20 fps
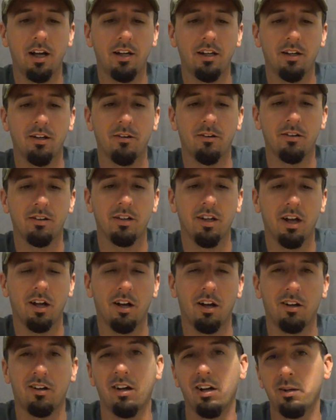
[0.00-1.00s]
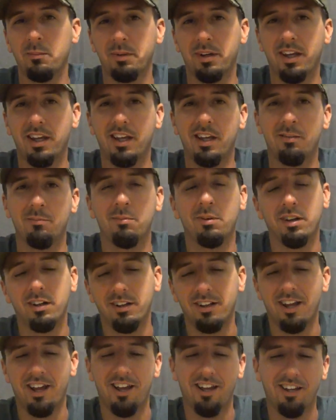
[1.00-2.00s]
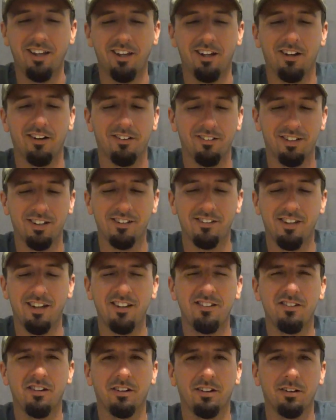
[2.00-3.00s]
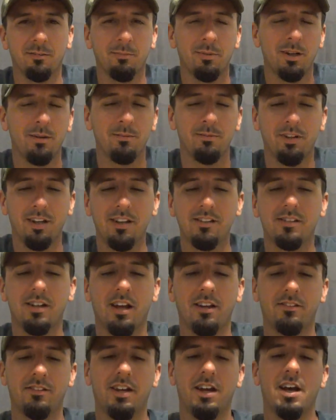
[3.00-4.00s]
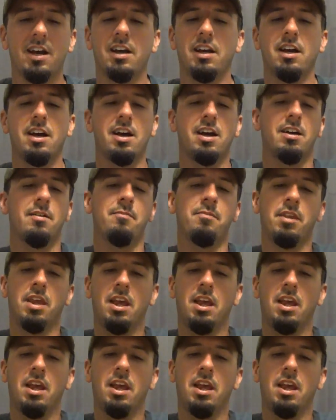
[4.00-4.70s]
I call him a kid, but he's younger than me. But he's a nice guy.